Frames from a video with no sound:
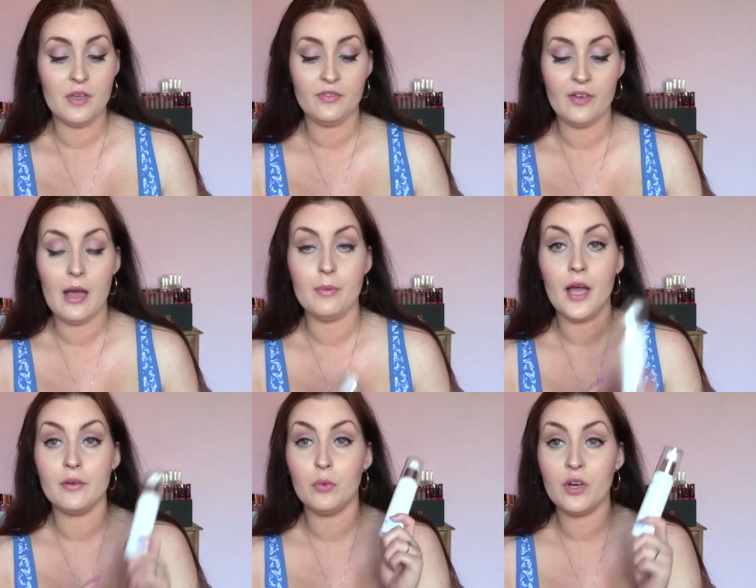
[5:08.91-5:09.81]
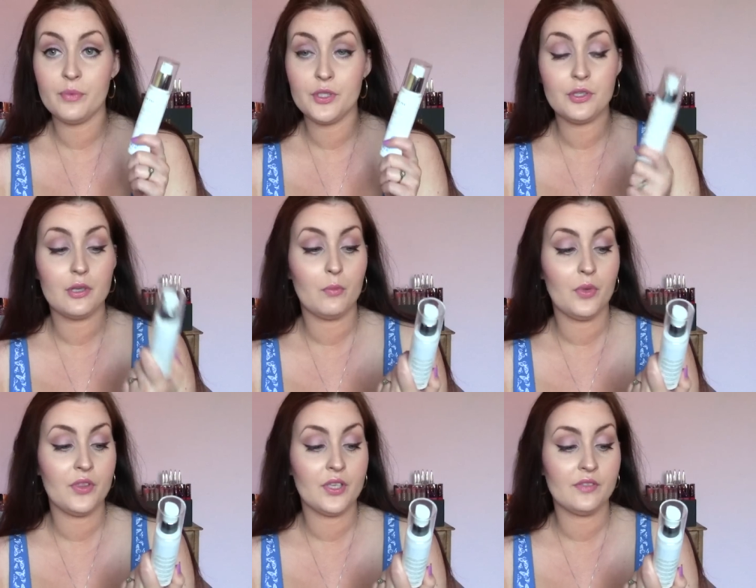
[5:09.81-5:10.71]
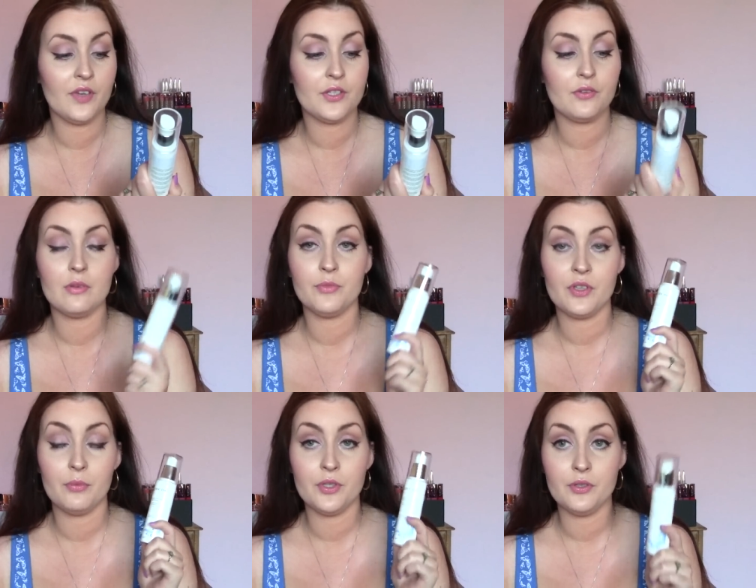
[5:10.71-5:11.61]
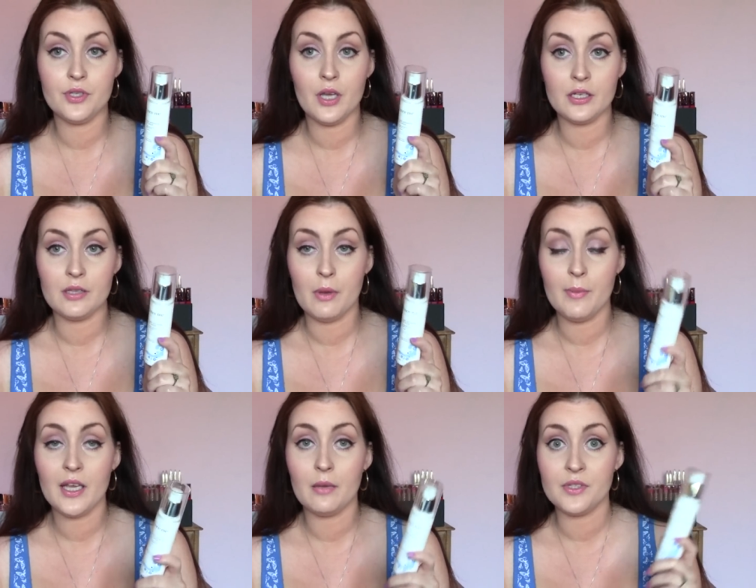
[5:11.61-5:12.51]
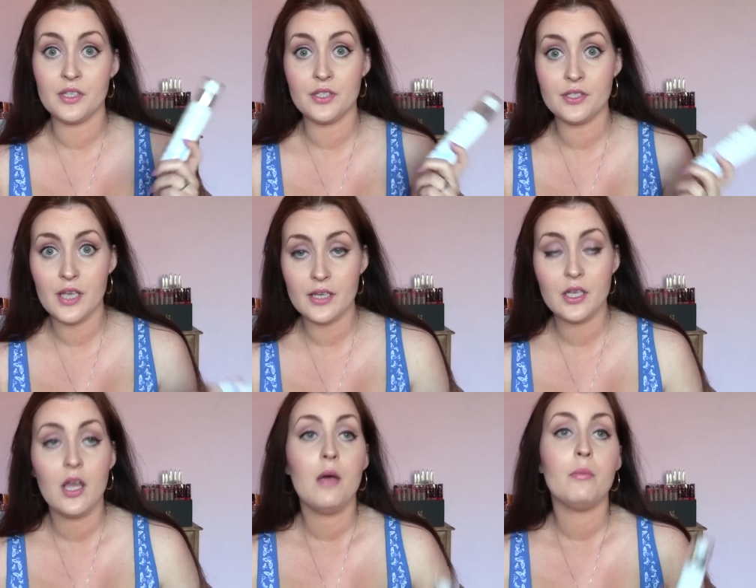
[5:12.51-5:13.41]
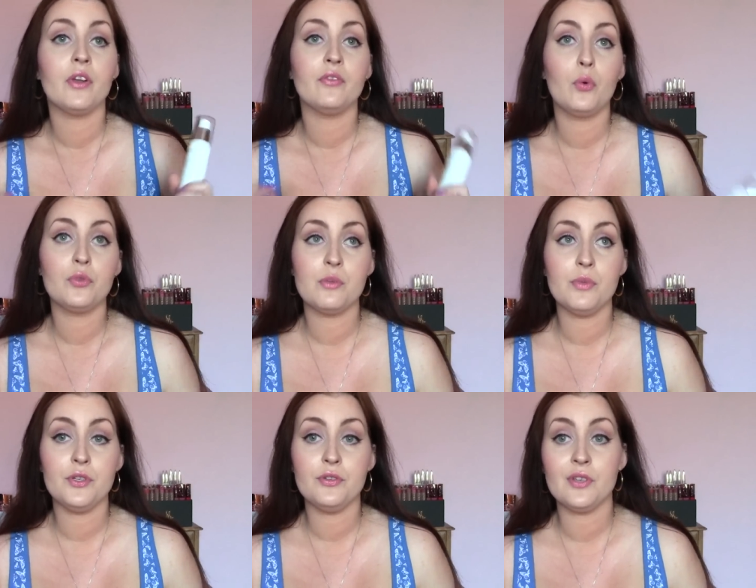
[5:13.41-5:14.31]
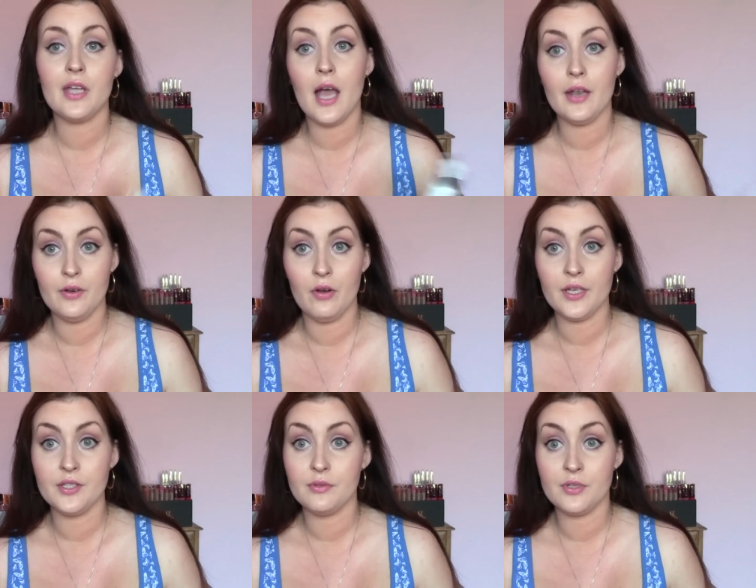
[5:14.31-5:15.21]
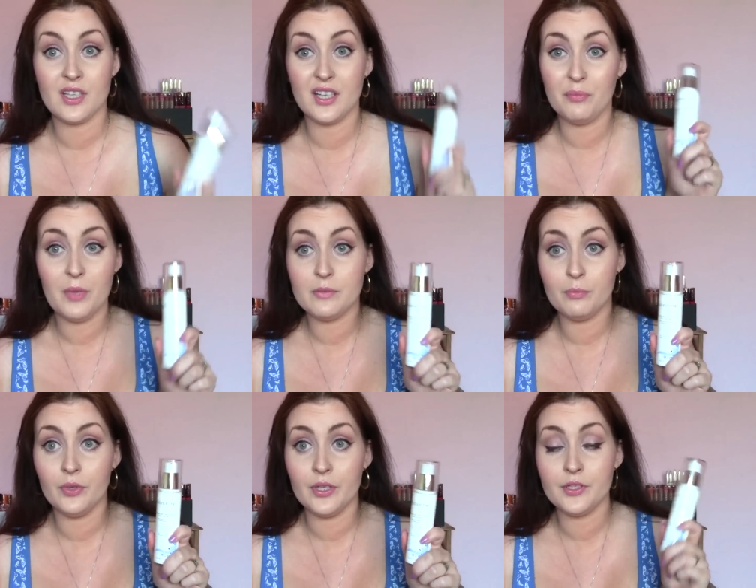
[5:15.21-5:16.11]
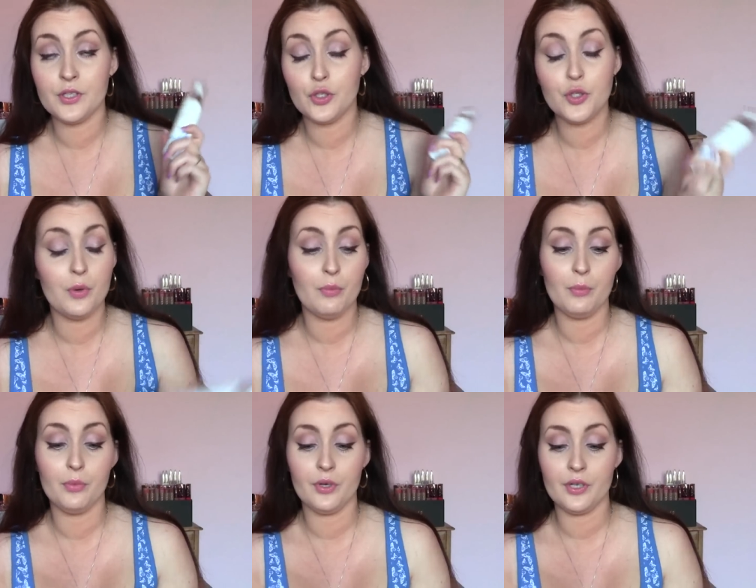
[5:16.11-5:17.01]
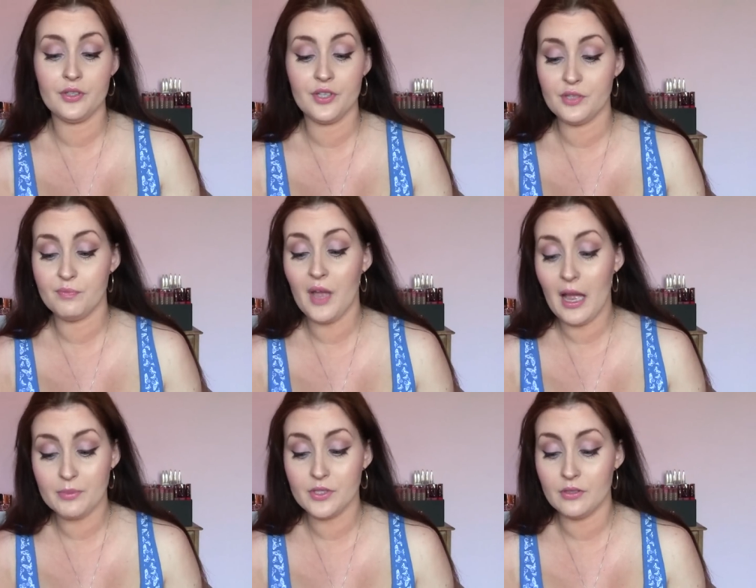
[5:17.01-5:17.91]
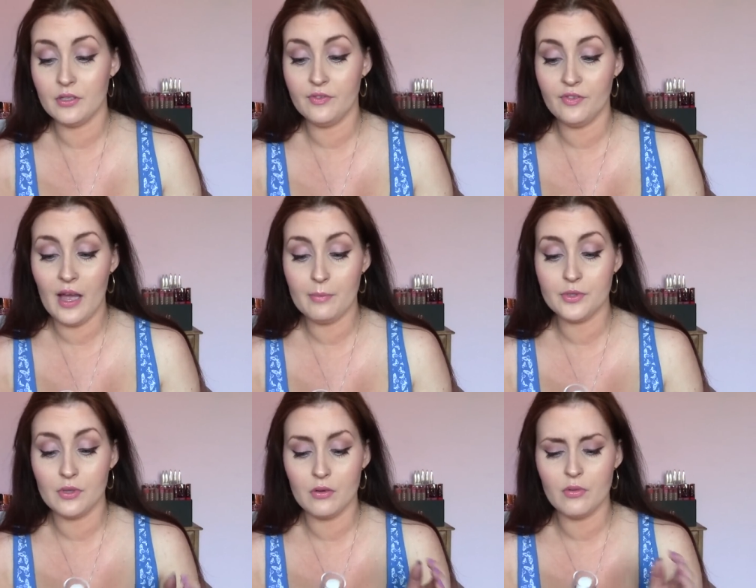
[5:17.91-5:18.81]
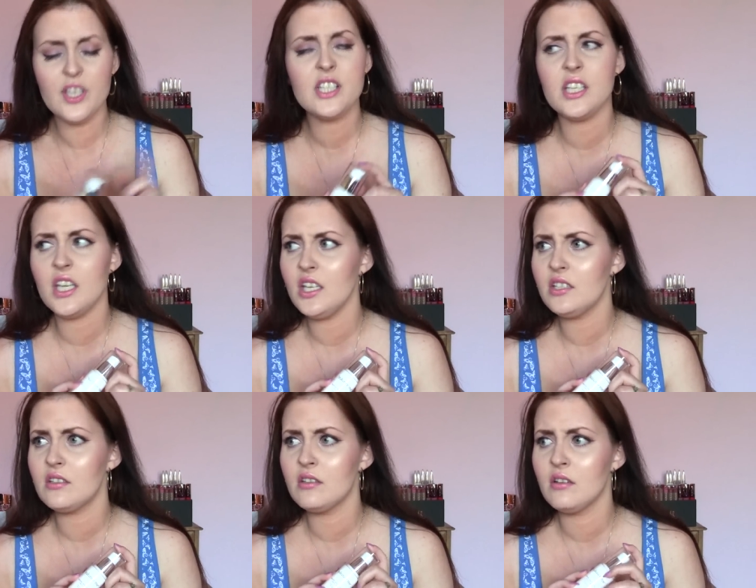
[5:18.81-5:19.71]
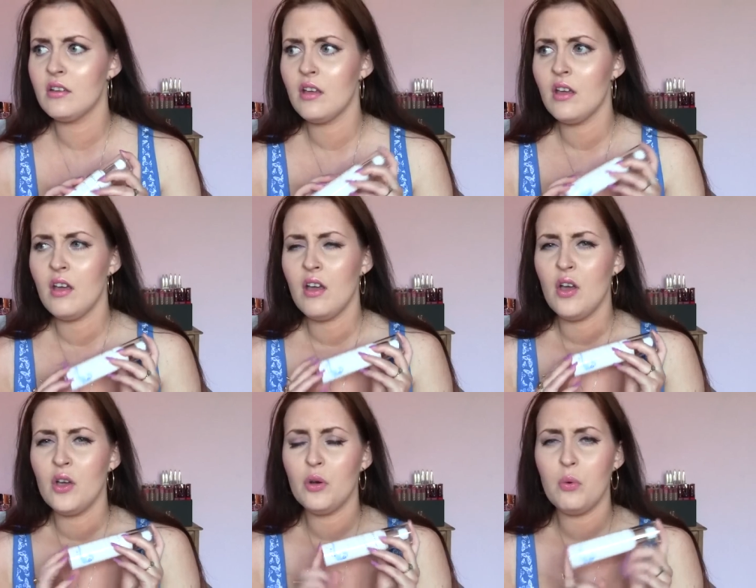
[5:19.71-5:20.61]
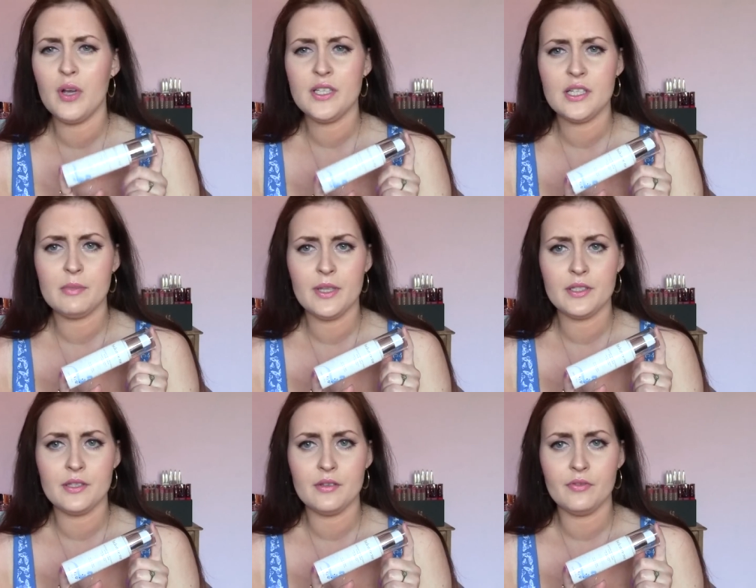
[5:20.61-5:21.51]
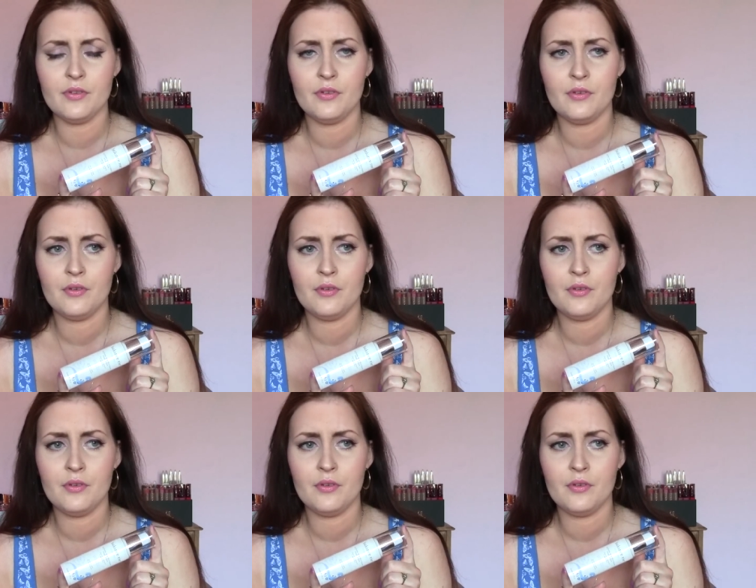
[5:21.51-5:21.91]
They're fab. And what I've been doing with this face cream is I've been using it underneath my makeup, as I just said, but I've also been using it at night. So it's like a, it's brilliant. It's a two-in-one product. I think it's absolutely fab. So this is quite expensive.